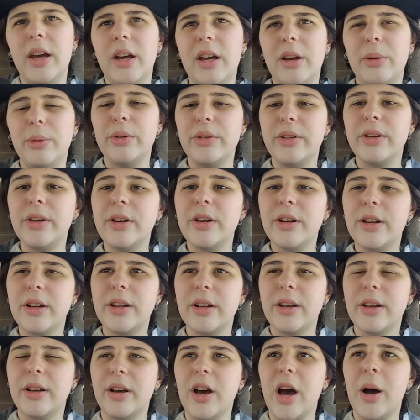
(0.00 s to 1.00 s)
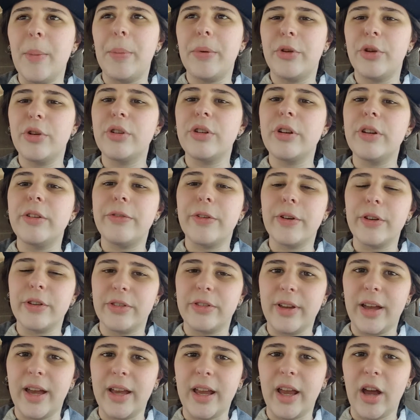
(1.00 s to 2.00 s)
It was a good opportunity for us
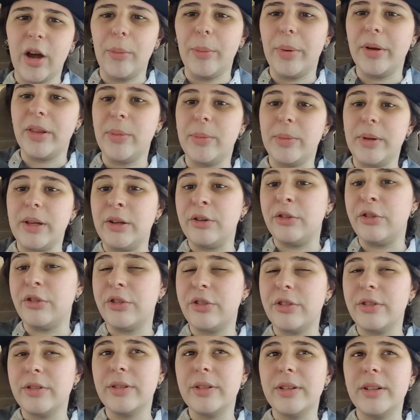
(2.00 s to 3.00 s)
to hang out by the beach.